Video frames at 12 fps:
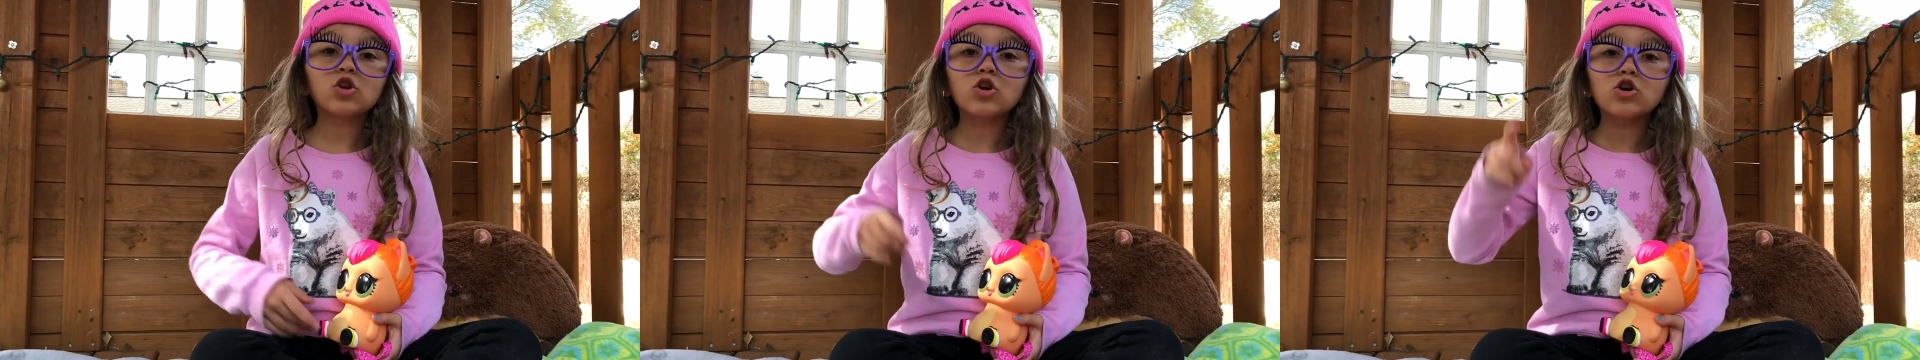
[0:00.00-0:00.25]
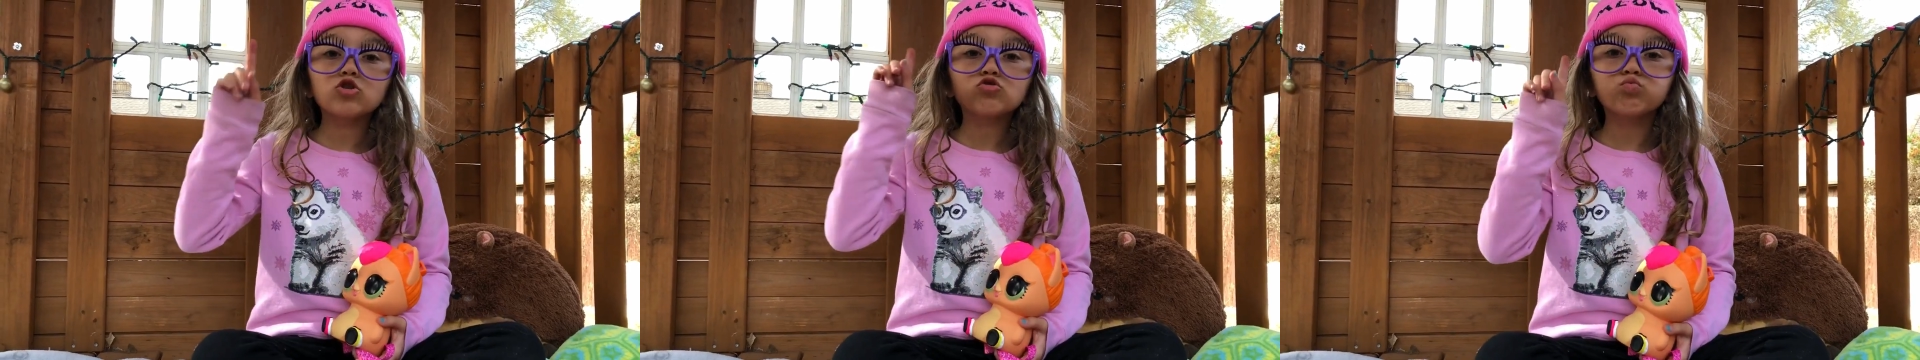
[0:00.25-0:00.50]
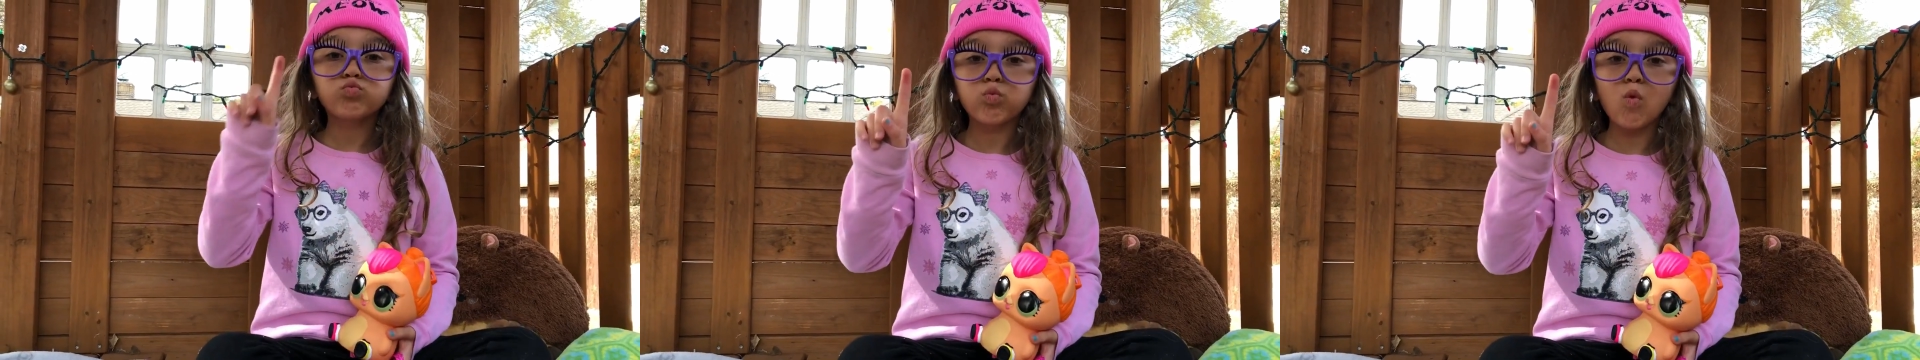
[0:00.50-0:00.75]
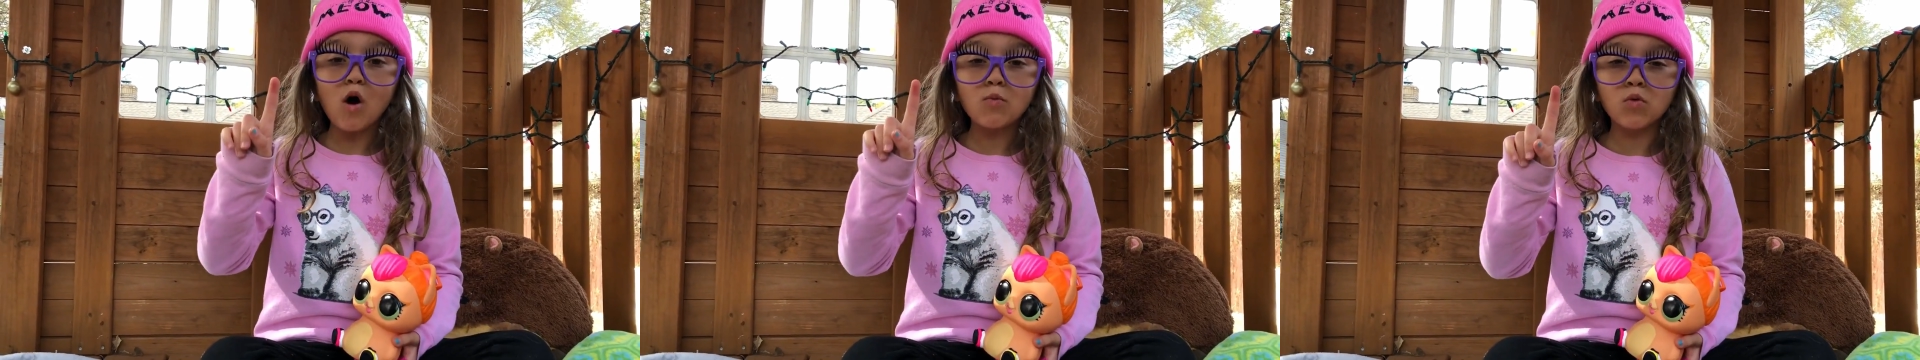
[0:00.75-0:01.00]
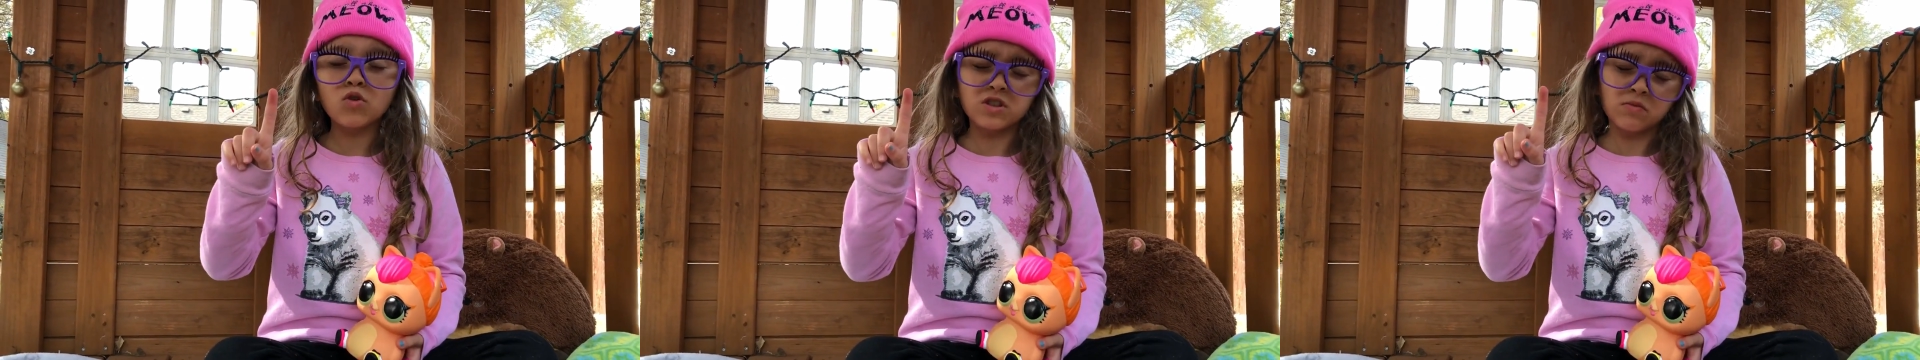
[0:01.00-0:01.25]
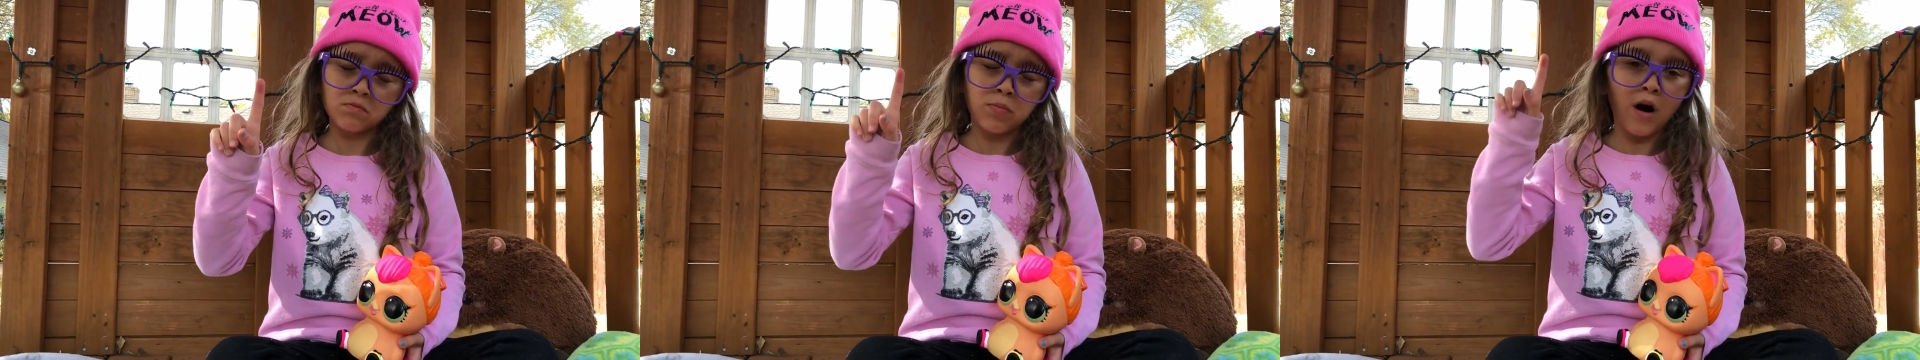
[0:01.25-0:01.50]
there is one more
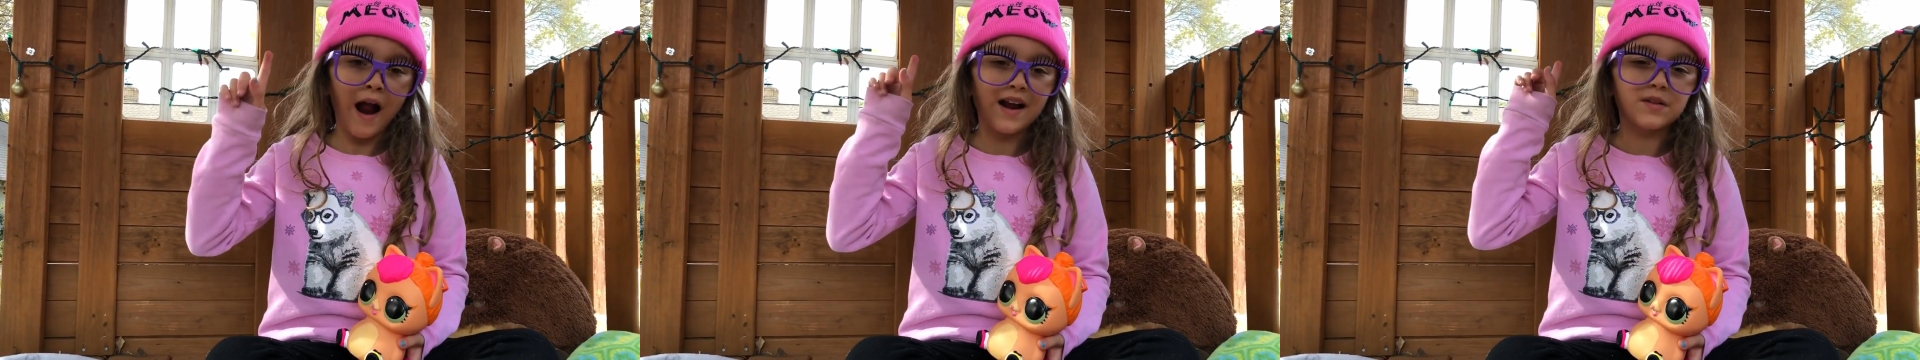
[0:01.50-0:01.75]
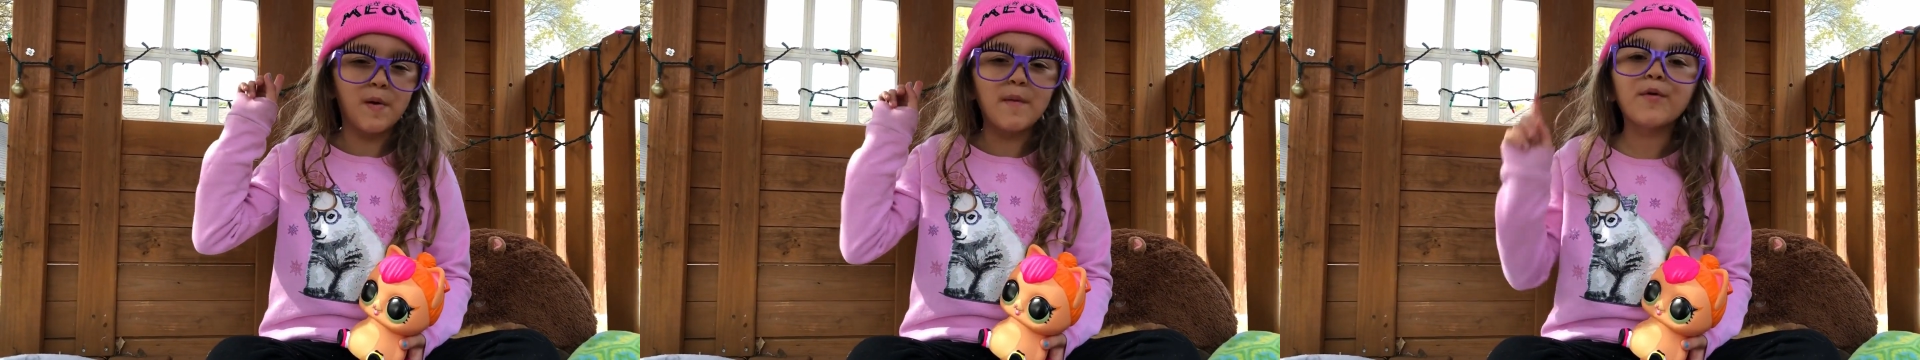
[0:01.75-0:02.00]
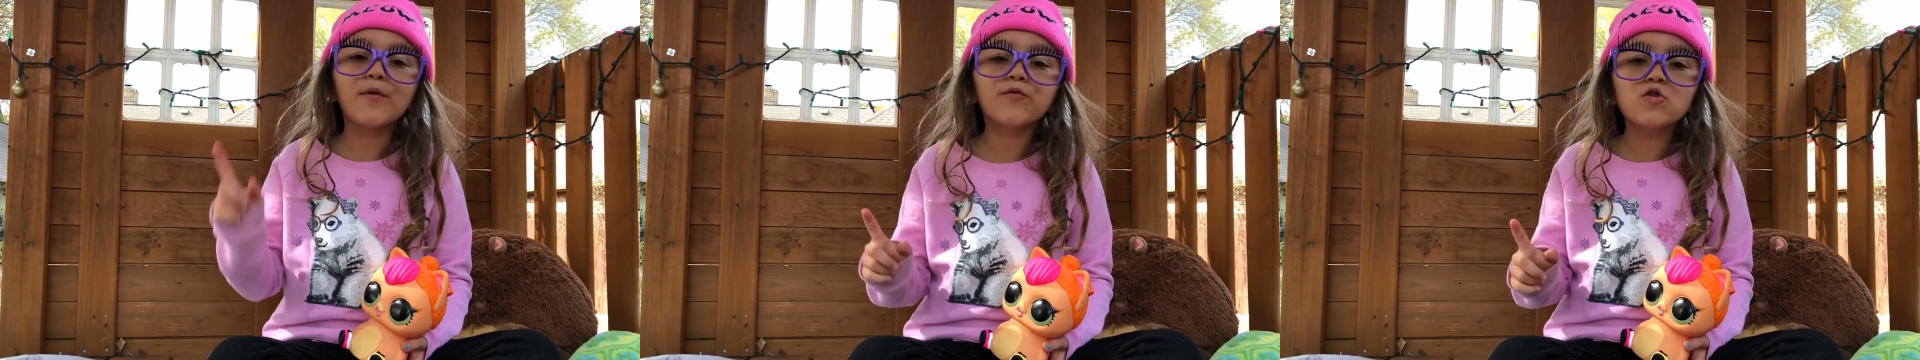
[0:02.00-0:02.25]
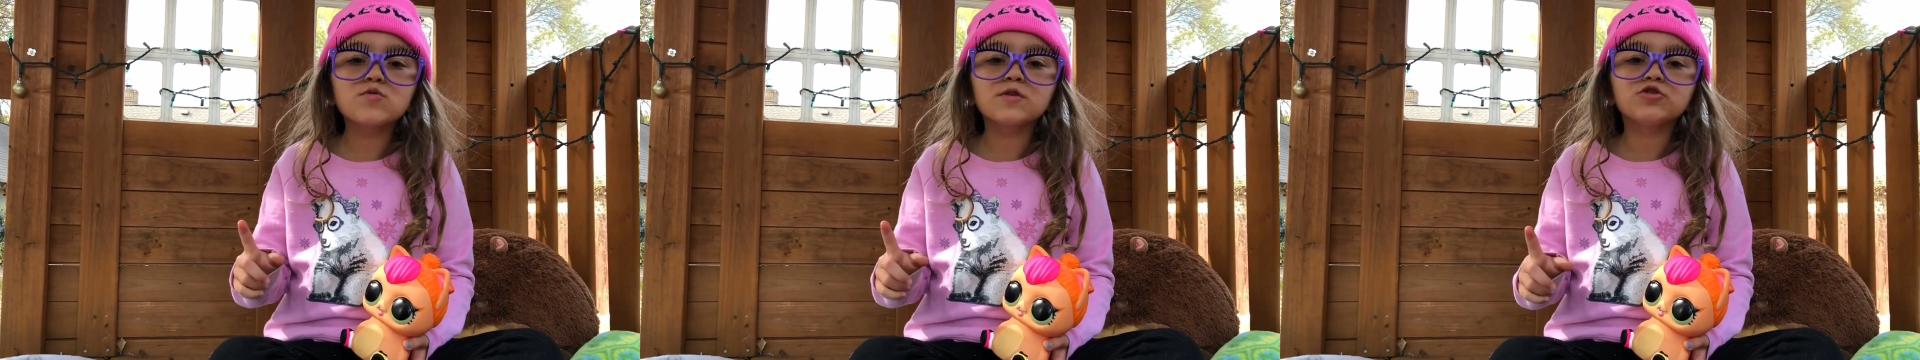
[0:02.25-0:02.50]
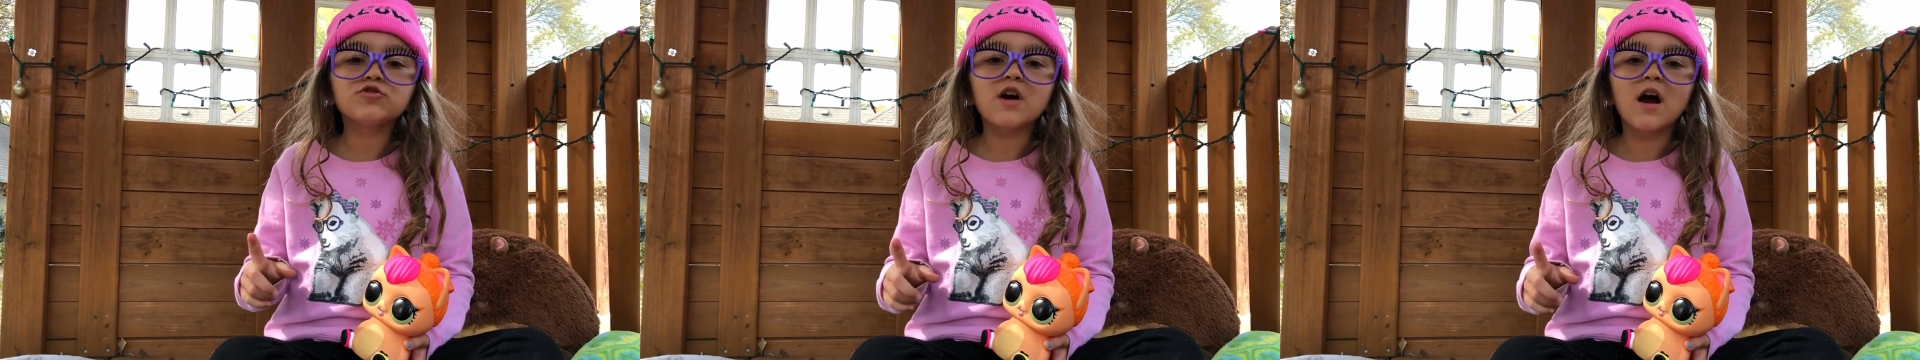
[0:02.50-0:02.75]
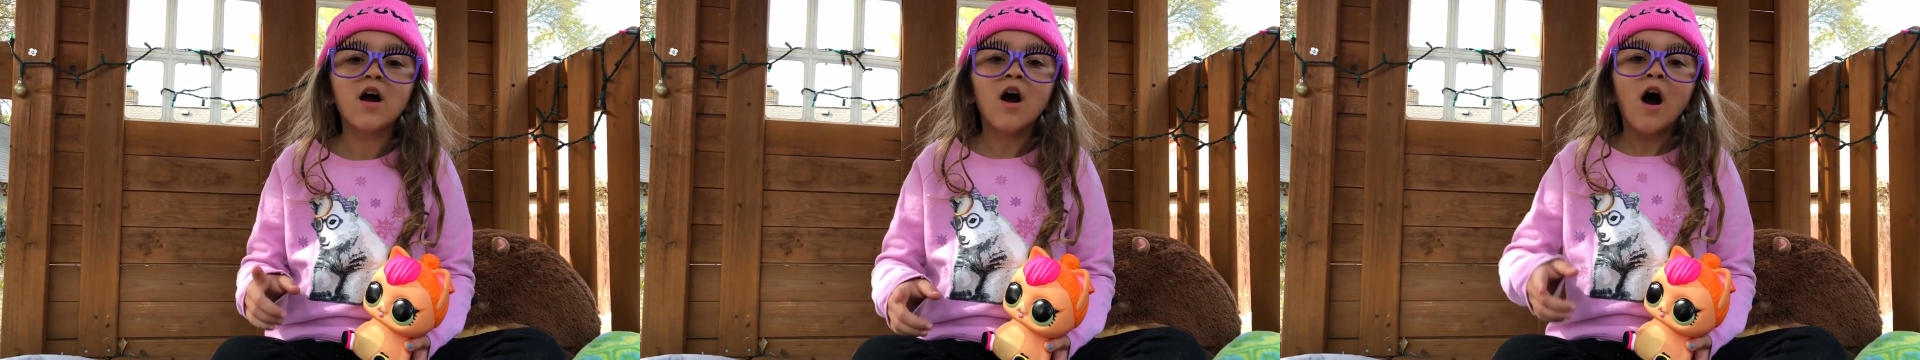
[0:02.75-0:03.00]
surprise, but before we do that,